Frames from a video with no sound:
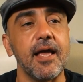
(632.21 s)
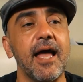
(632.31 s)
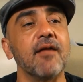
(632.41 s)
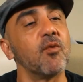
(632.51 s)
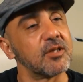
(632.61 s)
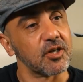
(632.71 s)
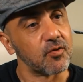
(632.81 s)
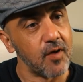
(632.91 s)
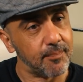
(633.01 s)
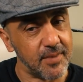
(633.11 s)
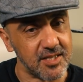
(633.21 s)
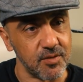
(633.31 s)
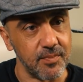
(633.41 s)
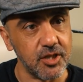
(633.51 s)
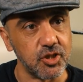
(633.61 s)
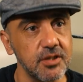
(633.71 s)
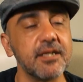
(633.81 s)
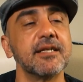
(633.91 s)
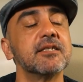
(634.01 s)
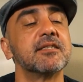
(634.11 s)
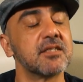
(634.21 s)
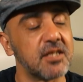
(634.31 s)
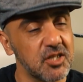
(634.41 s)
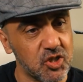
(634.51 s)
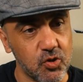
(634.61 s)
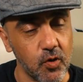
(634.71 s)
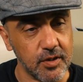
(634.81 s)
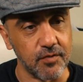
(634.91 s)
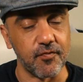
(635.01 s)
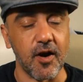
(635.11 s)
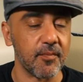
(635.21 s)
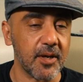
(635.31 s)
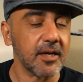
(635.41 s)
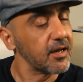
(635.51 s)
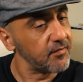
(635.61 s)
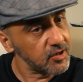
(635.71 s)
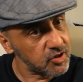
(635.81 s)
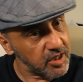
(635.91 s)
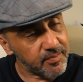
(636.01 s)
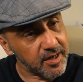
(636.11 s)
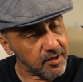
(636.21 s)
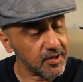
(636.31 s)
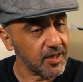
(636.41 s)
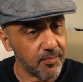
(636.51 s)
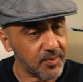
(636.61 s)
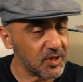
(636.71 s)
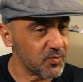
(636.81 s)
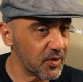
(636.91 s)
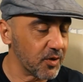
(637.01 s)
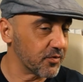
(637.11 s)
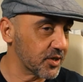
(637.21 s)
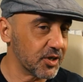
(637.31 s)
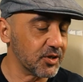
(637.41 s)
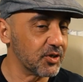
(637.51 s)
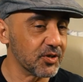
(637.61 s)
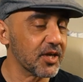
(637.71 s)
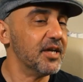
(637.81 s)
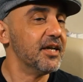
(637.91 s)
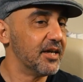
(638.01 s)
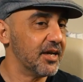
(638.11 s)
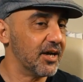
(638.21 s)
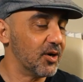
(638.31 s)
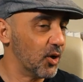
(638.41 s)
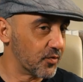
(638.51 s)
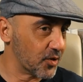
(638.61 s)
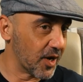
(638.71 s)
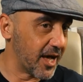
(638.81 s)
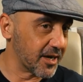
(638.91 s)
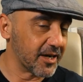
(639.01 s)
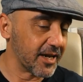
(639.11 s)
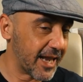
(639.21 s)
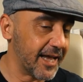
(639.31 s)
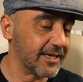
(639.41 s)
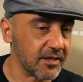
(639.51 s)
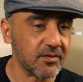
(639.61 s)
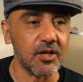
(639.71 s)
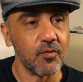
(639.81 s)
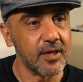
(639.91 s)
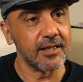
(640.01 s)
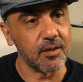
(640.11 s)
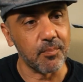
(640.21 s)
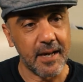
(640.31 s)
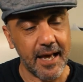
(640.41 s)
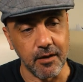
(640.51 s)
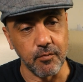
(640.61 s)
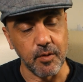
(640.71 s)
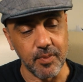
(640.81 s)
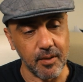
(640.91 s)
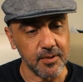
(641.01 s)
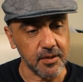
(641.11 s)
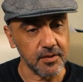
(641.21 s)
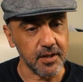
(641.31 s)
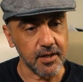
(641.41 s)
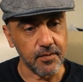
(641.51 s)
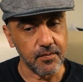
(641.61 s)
And what the crop decimation did is it destroyed the farming, and eventually American companies went over there and took uh, over of land, and you know we had the banana republic thing.